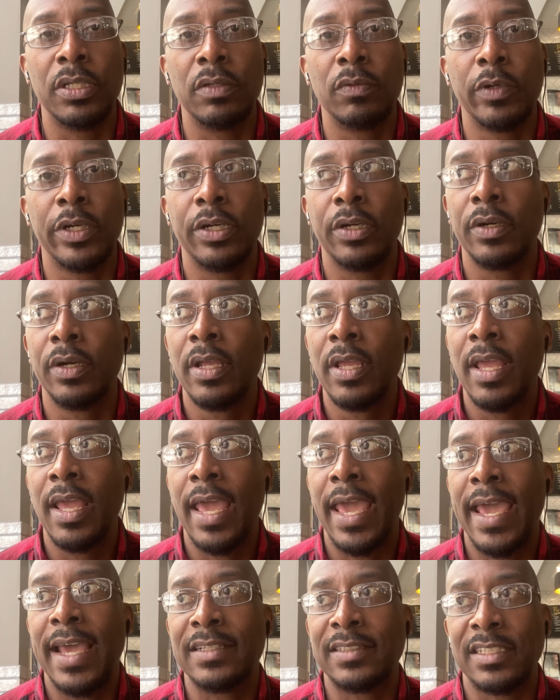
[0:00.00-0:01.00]
where
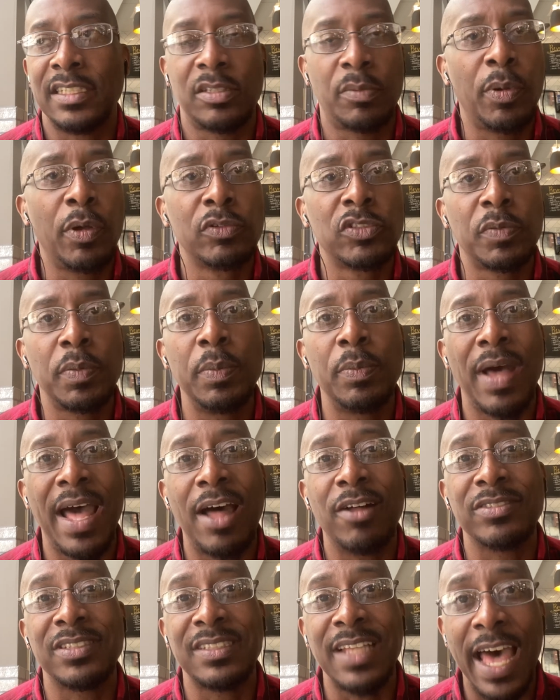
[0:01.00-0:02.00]
as, as opposed to people
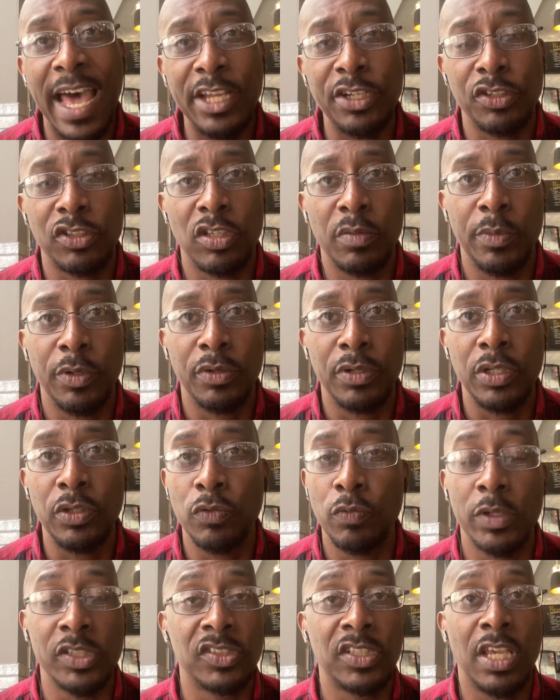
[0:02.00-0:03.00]
outside your community who
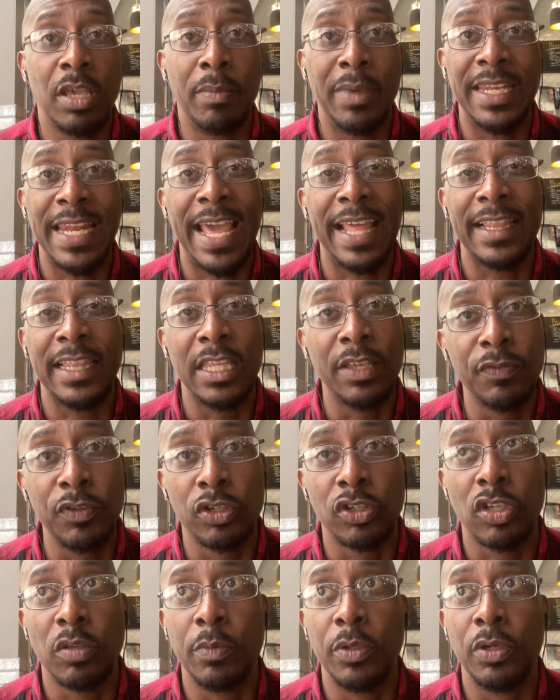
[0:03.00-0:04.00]
once again may not live in your
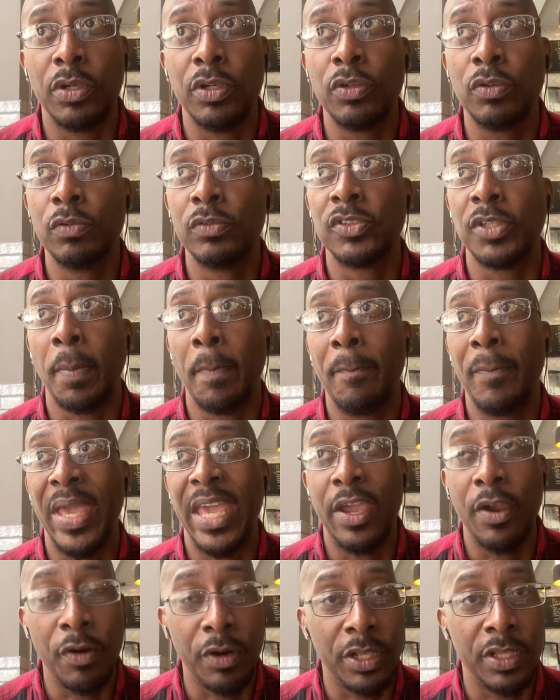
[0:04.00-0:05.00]
community, whose
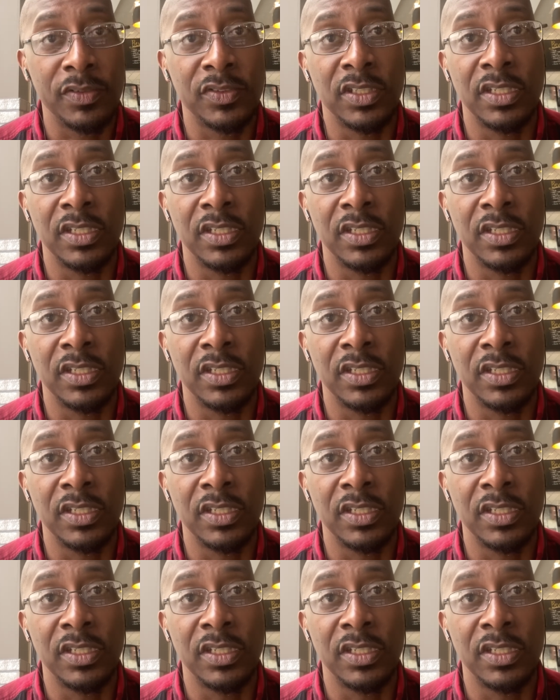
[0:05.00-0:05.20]
imperatives and